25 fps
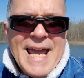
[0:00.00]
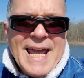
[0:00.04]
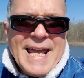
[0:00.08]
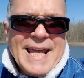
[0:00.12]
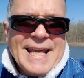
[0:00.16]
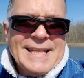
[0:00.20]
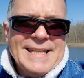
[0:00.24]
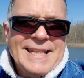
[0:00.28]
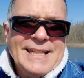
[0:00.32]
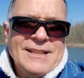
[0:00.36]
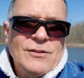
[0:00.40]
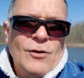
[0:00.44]

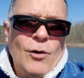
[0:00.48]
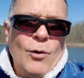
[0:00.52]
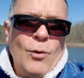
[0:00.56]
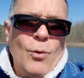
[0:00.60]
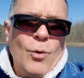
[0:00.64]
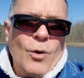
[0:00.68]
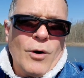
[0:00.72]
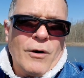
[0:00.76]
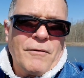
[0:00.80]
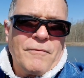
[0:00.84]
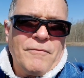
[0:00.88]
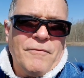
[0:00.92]
It did not
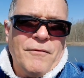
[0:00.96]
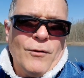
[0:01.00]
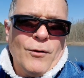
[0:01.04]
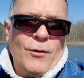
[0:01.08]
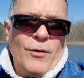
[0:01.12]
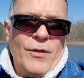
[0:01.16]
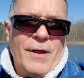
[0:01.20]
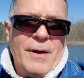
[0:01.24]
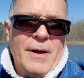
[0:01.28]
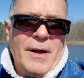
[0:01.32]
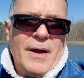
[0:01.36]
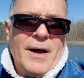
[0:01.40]
work for
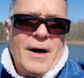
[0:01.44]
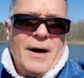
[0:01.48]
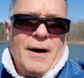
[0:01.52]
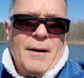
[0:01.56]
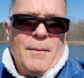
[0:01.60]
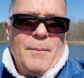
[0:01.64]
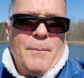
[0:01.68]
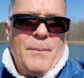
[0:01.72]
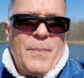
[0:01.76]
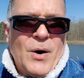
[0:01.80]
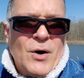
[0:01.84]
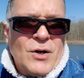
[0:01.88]

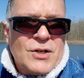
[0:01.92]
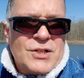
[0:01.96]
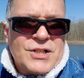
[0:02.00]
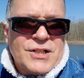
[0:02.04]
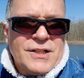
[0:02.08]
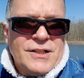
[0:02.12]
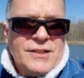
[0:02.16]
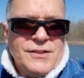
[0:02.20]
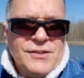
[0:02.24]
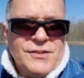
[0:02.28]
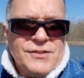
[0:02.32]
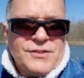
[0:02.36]
the
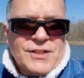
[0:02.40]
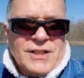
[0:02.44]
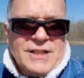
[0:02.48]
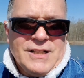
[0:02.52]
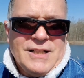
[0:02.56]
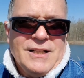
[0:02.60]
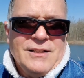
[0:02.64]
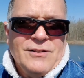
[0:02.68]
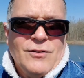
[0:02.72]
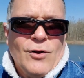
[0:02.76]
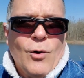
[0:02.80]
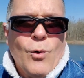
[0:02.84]
Persians. It
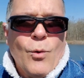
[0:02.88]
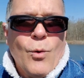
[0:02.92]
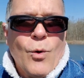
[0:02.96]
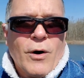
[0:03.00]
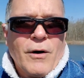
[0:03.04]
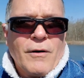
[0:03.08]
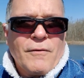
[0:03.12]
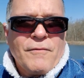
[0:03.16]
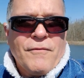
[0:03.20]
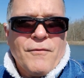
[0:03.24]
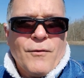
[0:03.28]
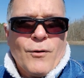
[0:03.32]
did not
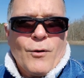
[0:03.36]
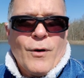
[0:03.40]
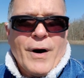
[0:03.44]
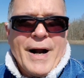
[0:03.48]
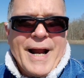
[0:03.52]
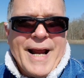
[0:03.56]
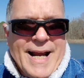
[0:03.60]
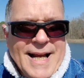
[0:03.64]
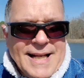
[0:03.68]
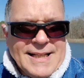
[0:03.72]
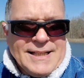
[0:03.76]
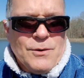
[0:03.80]
work for
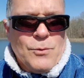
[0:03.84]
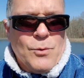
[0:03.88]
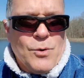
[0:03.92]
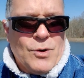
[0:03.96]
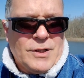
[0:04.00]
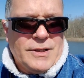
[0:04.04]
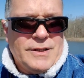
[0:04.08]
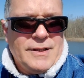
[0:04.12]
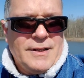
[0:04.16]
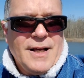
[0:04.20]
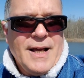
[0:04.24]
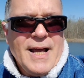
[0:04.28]

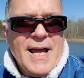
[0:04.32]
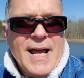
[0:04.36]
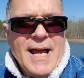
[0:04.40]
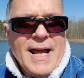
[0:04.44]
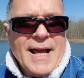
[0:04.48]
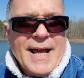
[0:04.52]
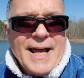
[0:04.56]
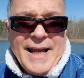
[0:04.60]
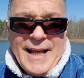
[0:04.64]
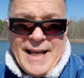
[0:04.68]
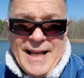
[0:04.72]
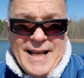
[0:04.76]
anyone.
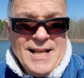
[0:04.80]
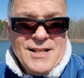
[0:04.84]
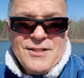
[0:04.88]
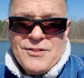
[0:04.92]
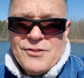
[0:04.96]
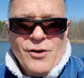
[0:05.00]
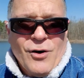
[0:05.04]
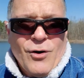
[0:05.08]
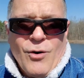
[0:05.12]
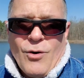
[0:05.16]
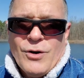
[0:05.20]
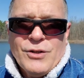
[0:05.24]
And it's
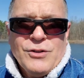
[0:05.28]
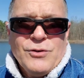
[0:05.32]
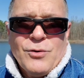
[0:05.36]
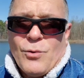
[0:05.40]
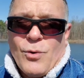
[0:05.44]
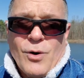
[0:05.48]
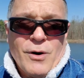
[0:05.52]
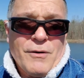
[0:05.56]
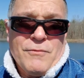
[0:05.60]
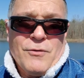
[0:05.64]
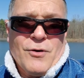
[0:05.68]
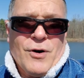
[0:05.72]
not going to
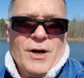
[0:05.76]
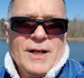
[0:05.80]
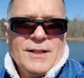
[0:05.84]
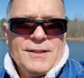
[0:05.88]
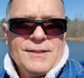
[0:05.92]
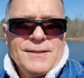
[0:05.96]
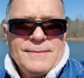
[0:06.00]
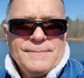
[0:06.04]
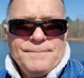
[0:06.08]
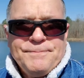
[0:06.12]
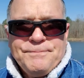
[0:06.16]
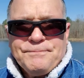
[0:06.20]
work for
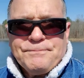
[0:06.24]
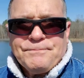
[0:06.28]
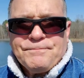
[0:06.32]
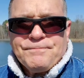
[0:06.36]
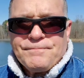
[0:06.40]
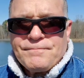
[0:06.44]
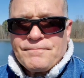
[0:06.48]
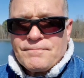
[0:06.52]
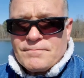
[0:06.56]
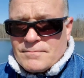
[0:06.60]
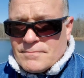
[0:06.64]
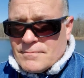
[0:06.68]
us.
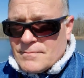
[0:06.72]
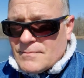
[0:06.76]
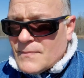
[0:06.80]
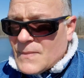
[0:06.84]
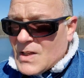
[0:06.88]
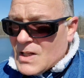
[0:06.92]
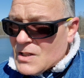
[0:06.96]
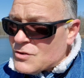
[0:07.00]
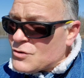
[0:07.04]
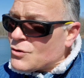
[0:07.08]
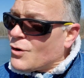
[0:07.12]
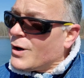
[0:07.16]

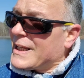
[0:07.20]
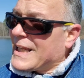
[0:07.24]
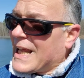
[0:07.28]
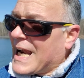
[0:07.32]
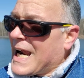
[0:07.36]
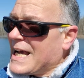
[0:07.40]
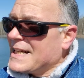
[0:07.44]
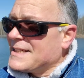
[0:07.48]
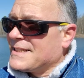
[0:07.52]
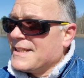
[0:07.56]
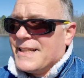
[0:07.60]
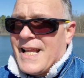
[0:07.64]
So
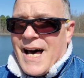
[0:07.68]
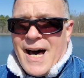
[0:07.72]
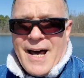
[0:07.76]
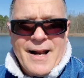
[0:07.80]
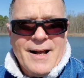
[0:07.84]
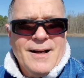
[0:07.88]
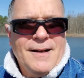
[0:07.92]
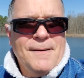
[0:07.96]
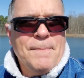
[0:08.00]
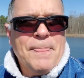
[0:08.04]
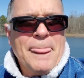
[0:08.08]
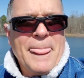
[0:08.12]
analyze the
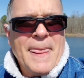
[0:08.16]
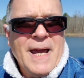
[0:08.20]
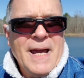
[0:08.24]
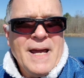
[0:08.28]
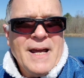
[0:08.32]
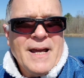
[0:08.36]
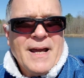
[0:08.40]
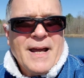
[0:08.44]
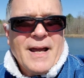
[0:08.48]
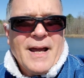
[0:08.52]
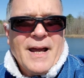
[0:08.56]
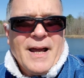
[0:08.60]
data
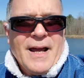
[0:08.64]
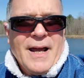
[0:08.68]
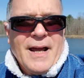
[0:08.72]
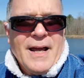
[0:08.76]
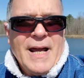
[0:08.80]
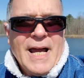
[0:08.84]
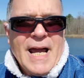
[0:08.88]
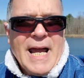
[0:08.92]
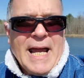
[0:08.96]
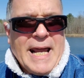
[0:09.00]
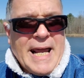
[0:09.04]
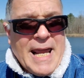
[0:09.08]

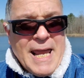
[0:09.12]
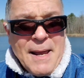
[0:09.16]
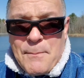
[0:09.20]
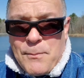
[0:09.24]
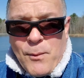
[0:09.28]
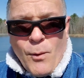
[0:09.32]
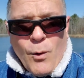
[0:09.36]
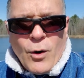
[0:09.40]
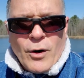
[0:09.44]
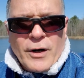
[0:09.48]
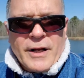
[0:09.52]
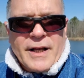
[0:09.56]
and keep
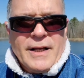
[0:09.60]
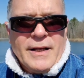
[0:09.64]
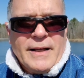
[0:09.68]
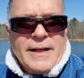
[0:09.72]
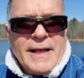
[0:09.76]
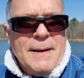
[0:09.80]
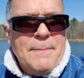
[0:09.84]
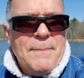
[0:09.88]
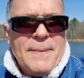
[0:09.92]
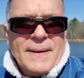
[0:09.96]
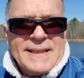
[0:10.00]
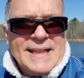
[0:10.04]
working.
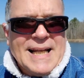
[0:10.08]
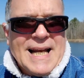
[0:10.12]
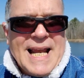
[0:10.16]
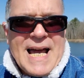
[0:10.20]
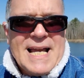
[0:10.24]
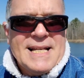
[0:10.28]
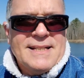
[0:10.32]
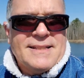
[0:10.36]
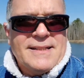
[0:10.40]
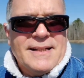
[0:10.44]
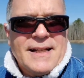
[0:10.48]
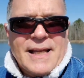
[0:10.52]
Keep
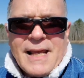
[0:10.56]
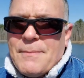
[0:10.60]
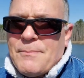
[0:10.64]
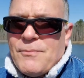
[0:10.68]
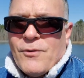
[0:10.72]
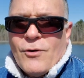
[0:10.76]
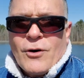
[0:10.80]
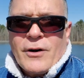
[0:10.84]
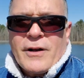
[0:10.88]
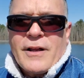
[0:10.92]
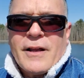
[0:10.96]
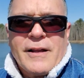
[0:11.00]
analyzing. Keep
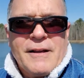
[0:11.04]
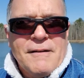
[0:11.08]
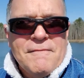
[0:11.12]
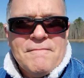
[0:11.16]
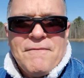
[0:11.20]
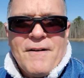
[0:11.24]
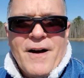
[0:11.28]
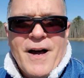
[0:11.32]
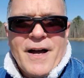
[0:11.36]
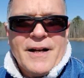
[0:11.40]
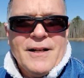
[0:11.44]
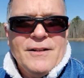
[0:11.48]
working. Keep
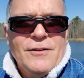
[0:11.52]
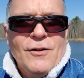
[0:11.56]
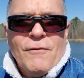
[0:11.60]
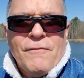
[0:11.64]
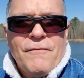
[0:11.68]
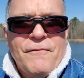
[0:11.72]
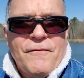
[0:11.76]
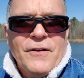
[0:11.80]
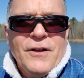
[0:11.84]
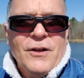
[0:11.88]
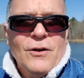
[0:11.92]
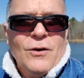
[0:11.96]
fighting.
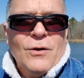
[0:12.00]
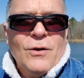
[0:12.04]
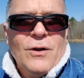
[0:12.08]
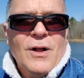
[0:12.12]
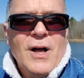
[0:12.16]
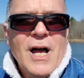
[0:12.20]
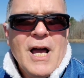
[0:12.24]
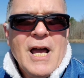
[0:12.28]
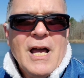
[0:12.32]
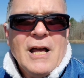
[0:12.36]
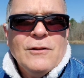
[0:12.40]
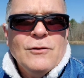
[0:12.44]

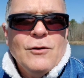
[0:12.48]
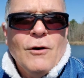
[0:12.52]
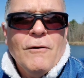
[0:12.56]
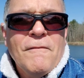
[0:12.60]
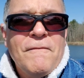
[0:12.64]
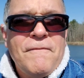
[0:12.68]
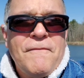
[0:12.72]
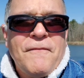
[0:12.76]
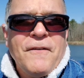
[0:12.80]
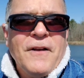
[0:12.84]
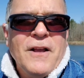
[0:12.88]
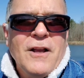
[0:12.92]

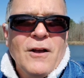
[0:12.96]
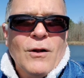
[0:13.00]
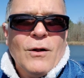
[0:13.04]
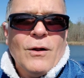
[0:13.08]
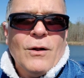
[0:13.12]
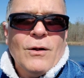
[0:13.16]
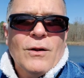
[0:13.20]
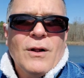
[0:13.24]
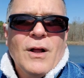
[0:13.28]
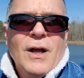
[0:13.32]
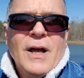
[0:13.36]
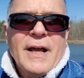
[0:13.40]
Don't
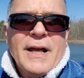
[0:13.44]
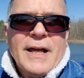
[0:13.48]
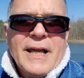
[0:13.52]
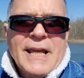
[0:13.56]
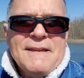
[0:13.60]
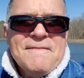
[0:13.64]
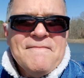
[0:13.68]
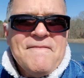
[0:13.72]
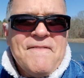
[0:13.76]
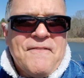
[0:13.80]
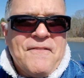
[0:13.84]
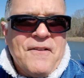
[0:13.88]
feel
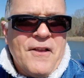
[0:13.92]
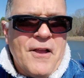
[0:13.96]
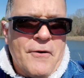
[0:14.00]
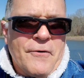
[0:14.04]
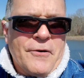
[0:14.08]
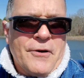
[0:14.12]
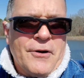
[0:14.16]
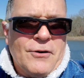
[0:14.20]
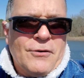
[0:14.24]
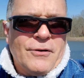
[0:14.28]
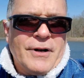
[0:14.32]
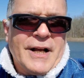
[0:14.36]

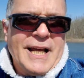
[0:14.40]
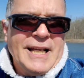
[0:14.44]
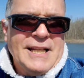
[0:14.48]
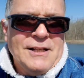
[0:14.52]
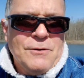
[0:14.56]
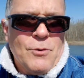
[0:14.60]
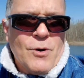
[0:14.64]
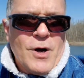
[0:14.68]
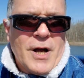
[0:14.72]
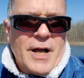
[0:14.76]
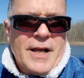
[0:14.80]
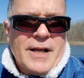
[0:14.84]
inferior in any
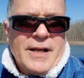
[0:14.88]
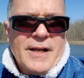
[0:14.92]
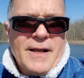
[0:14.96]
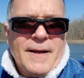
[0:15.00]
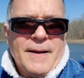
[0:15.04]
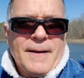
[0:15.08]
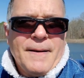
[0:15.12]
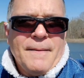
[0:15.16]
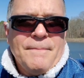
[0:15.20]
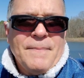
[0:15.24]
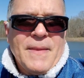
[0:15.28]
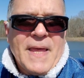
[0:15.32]
way.